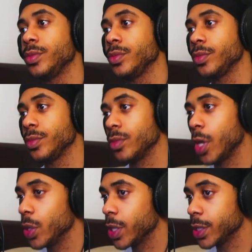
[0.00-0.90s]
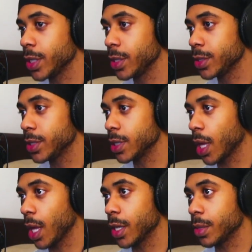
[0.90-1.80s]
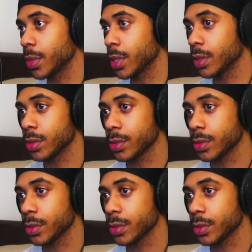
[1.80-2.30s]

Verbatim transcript: right? Bro, you can tell she lying, bro.